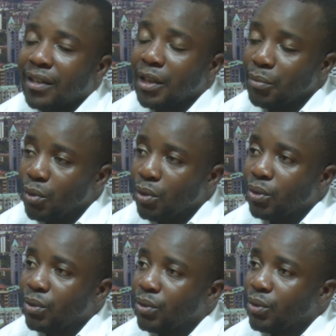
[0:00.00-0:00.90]
able
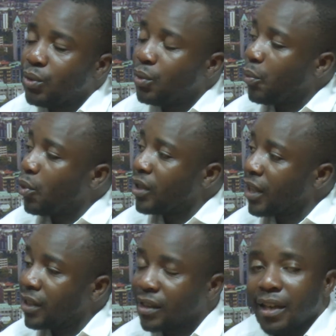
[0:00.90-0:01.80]
to
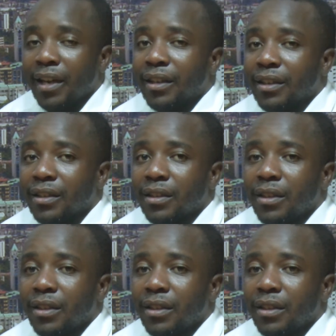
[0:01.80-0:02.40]
protect and